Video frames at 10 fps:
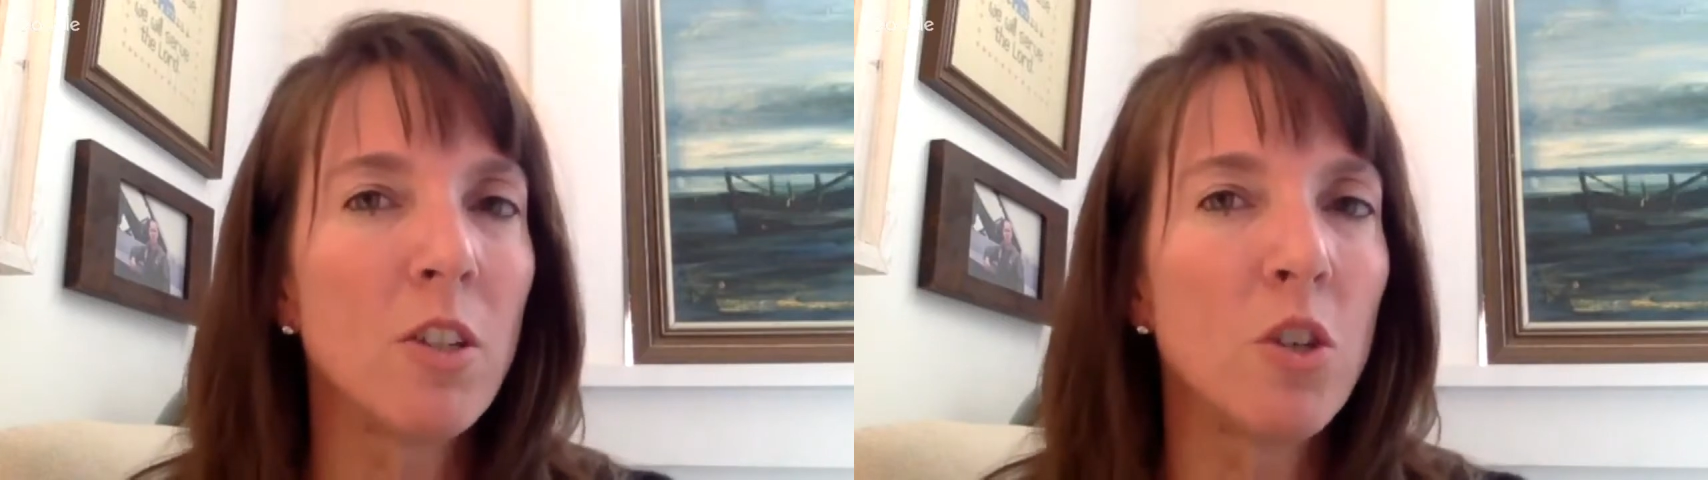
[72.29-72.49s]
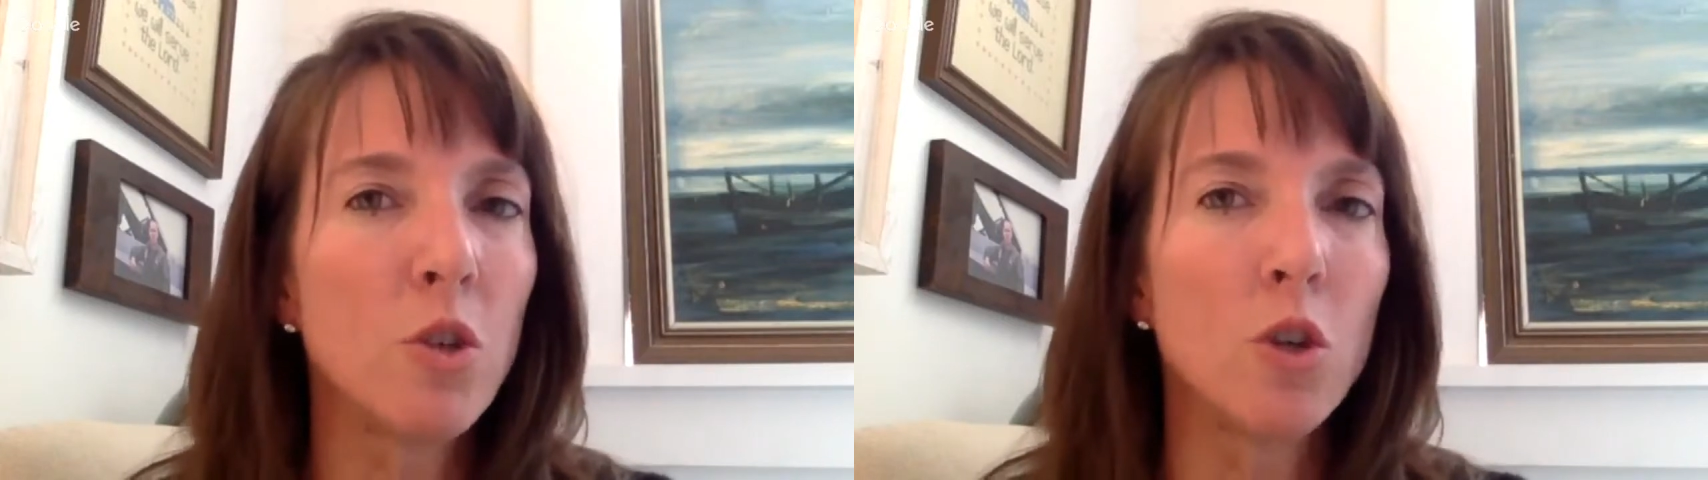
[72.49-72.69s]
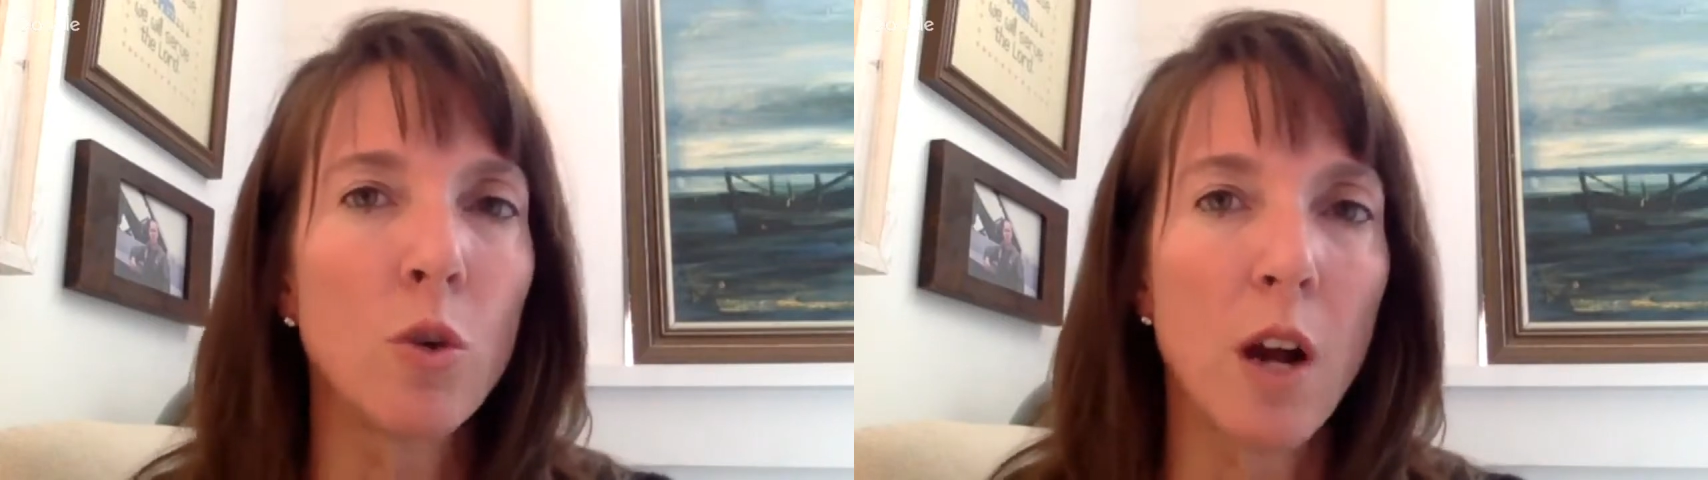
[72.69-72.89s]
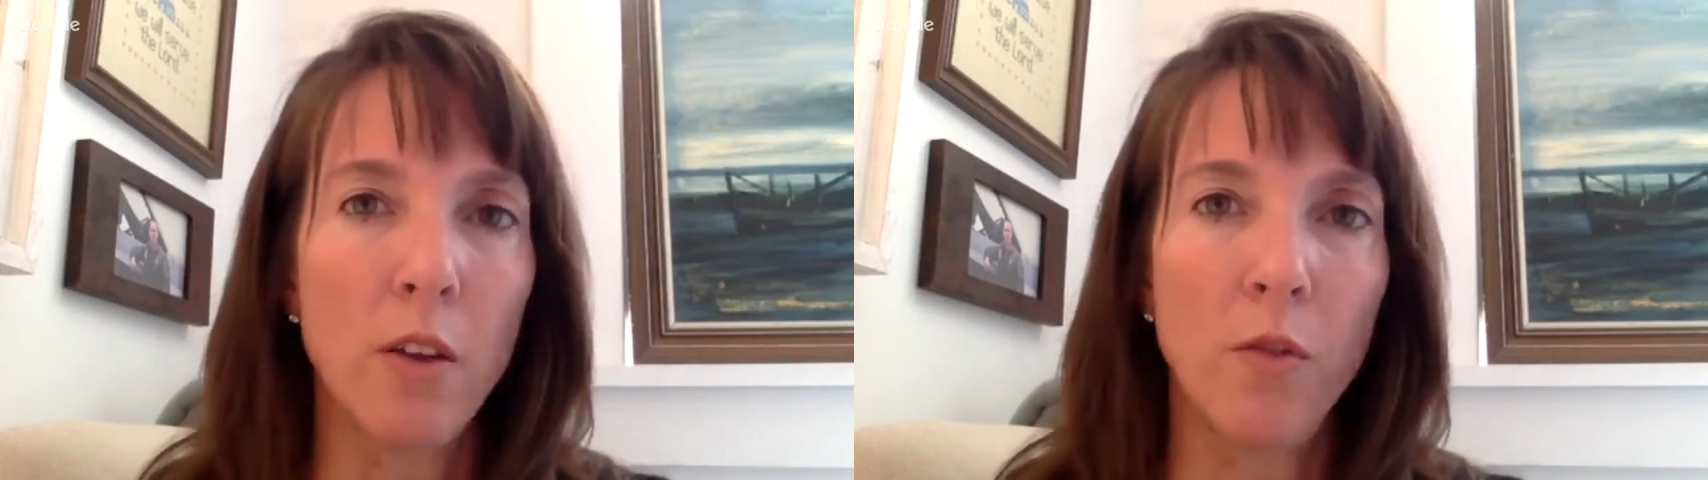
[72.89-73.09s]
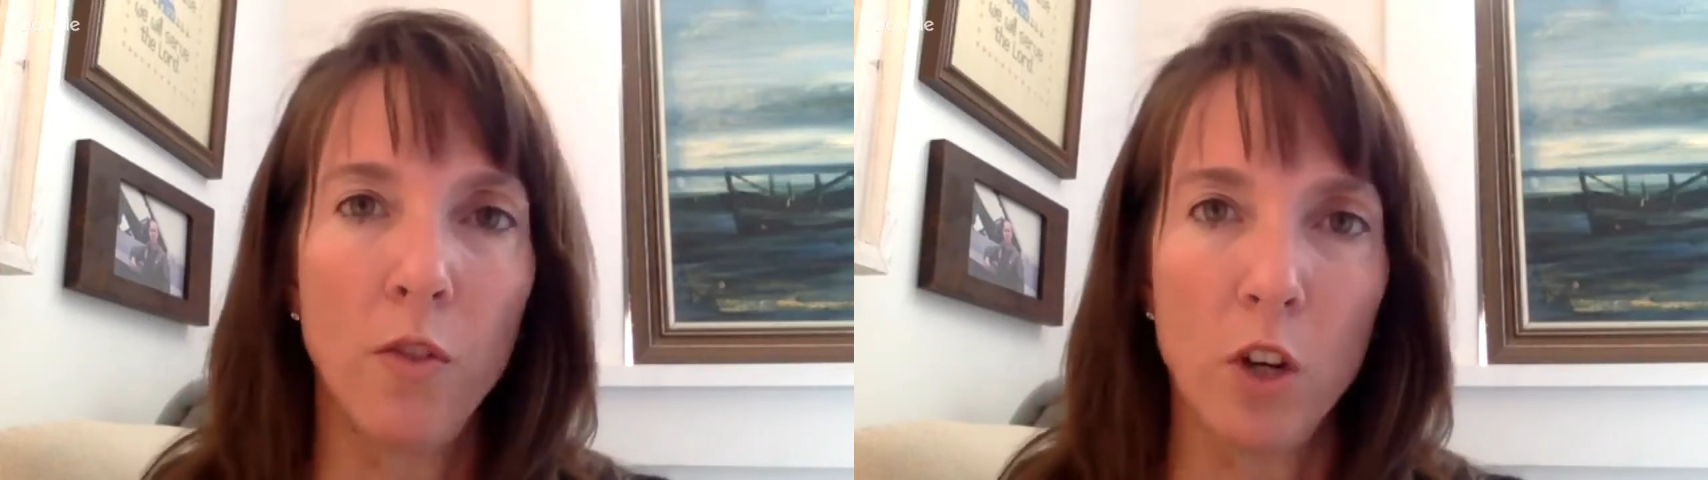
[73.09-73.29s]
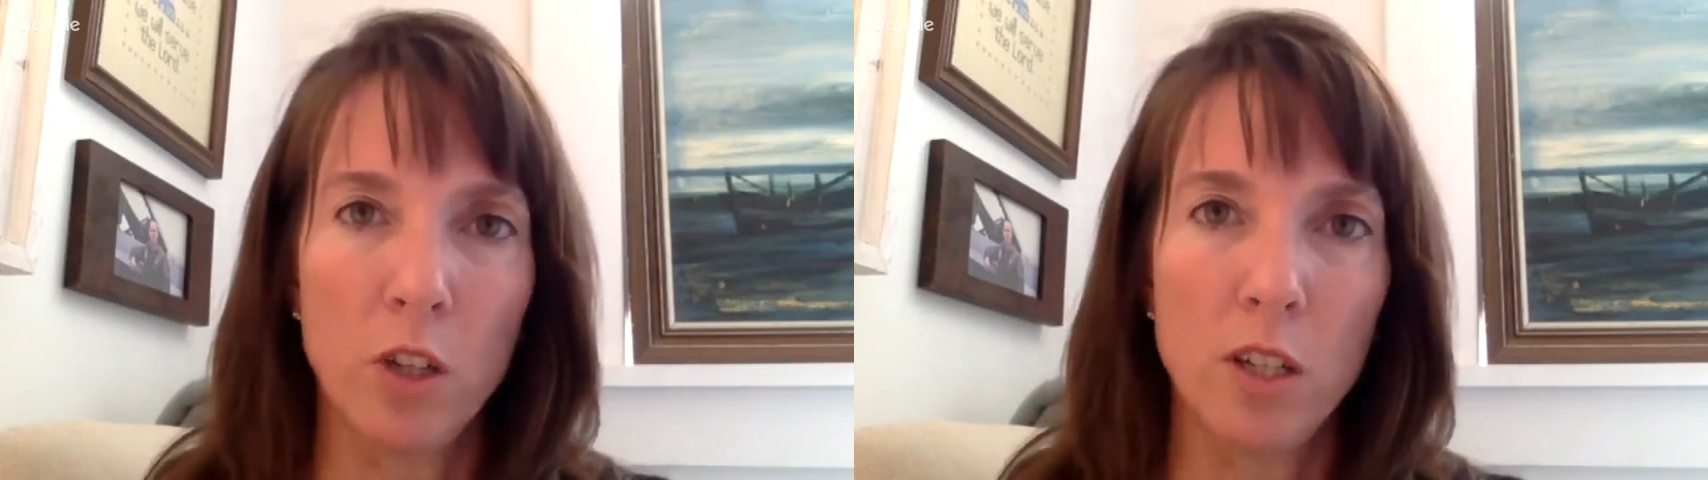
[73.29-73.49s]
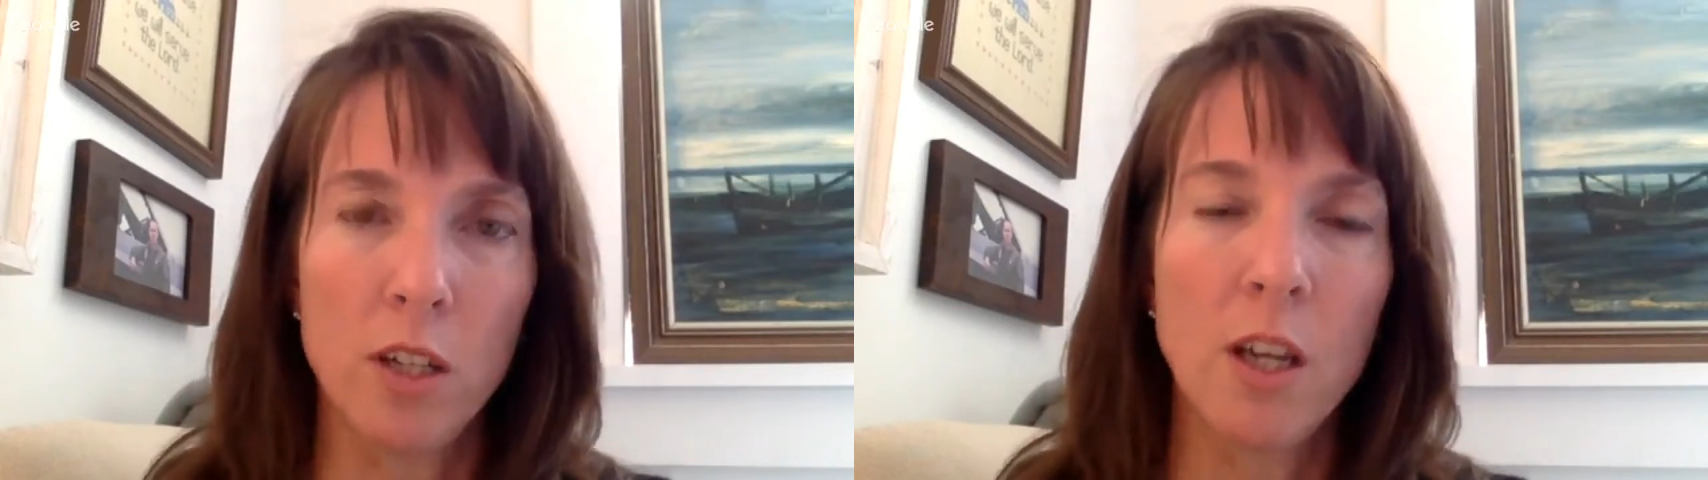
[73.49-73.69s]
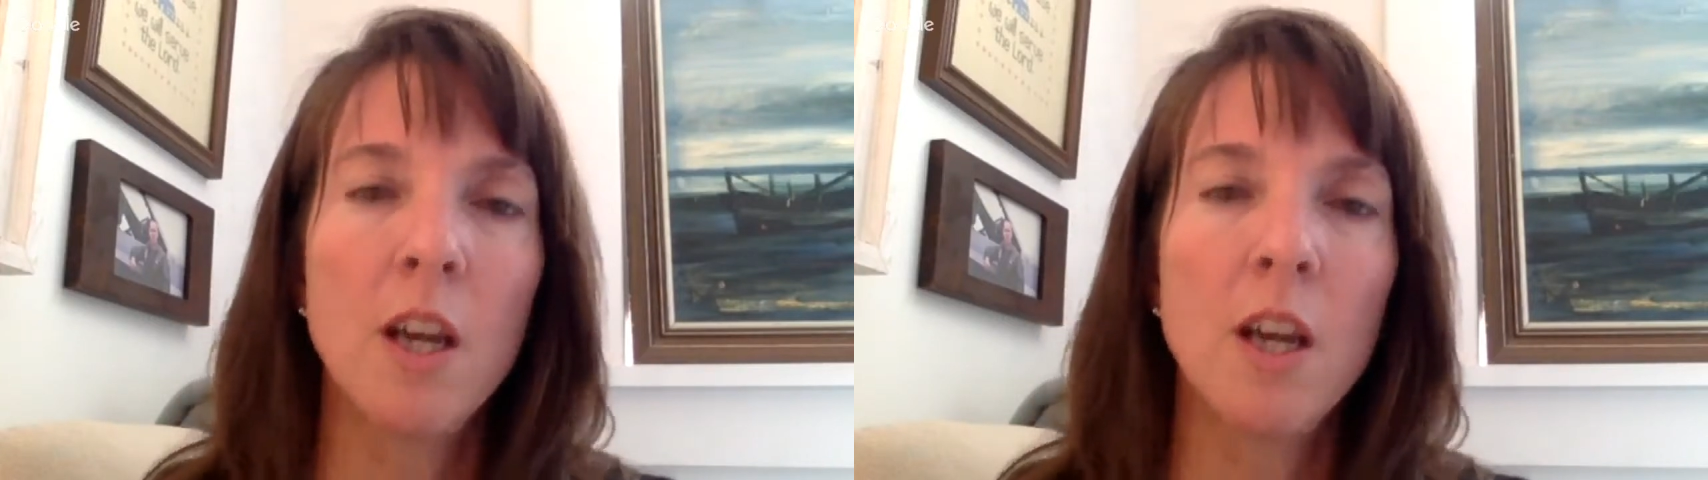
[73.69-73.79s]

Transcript: you should try first.